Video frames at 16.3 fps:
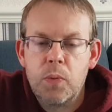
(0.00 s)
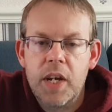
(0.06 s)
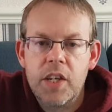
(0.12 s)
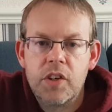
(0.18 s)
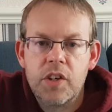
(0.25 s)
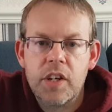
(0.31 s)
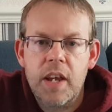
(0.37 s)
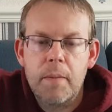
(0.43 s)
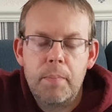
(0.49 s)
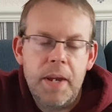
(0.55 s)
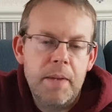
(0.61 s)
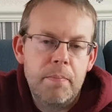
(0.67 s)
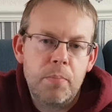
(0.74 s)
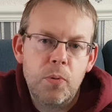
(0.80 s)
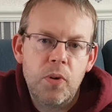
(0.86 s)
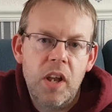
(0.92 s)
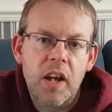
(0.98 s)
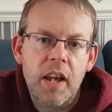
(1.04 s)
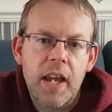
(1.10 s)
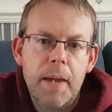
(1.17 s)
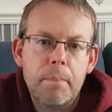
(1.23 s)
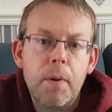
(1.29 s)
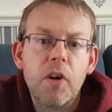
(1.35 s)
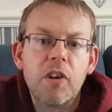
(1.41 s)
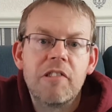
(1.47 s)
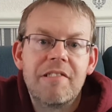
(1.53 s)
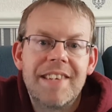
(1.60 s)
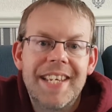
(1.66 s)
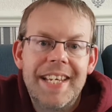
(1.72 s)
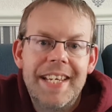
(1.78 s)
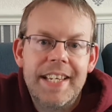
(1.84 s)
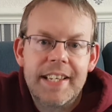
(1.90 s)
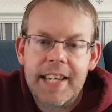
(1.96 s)
which people like
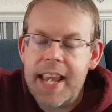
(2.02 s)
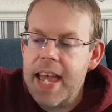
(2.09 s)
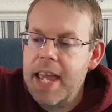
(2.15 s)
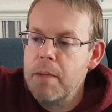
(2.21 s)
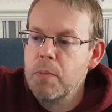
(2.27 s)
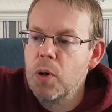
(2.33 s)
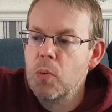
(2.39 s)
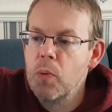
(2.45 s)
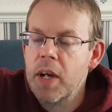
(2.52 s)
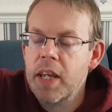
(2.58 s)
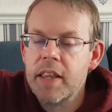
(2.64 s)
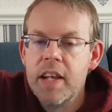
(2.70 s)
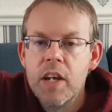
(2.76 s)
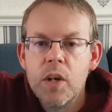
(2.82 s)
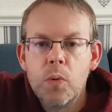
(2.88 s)
Hippocrates came up with,